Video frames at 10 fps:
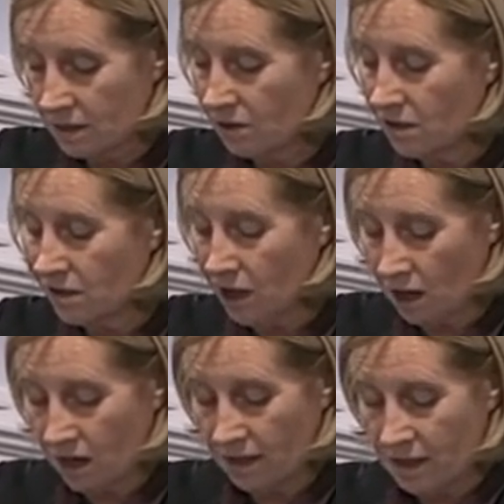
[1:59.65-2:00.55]

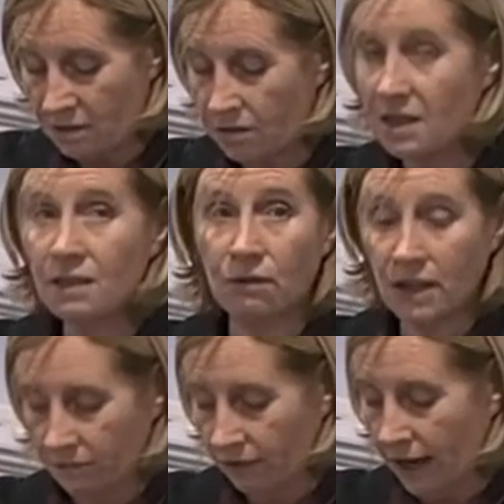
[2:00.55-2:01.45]
deter these
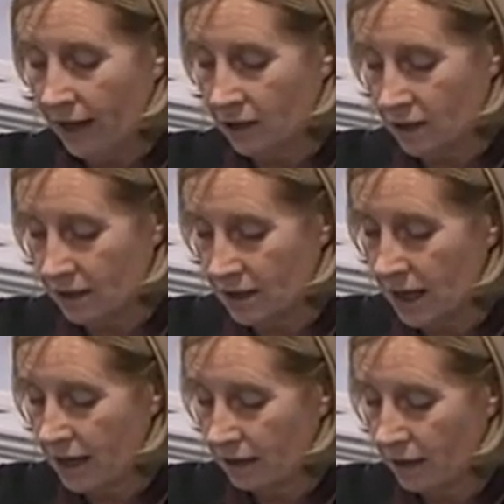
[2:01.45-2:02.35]
disgraceful actions
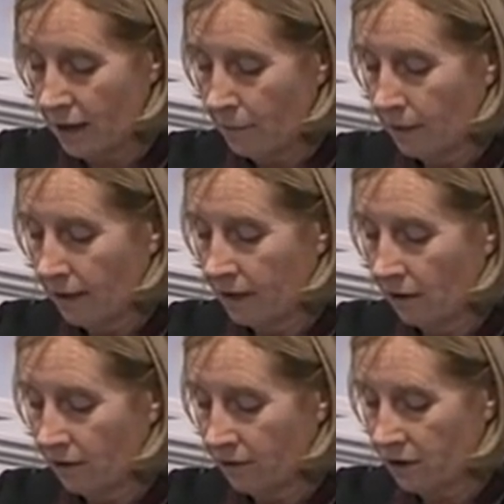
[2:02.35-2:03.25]
taken by the
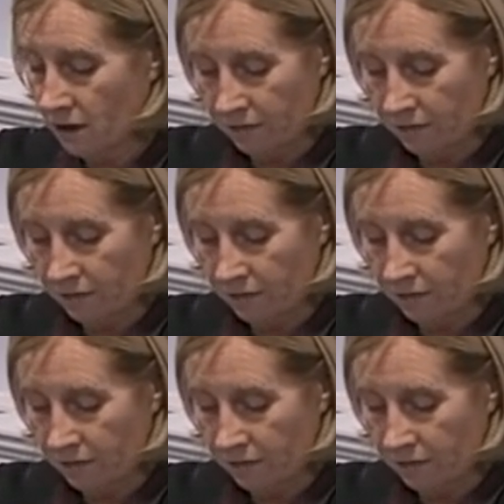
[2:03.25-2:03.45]
Governor of